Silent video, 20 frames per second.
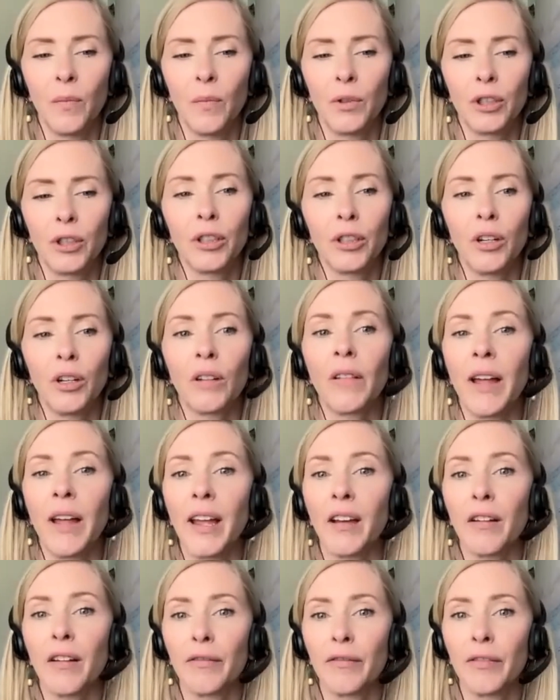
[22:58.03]
should look
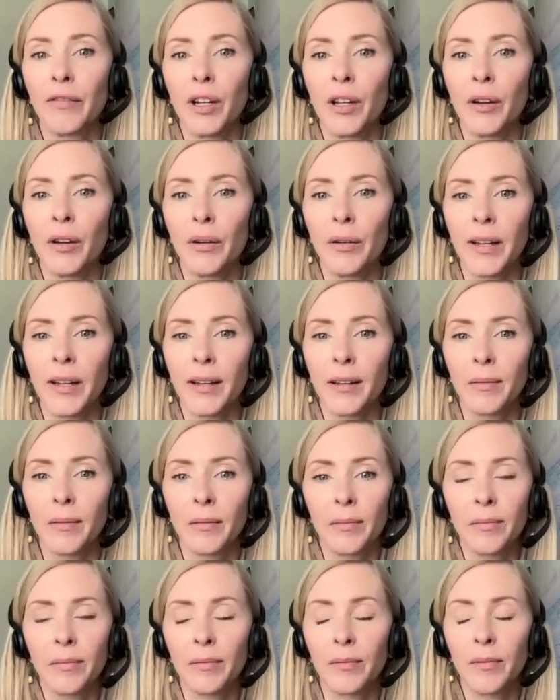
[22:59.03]
like for you. Like
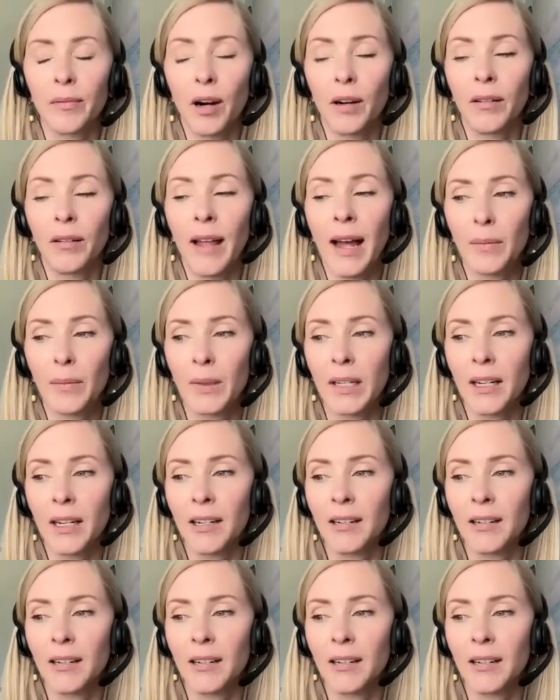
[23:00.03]
our labs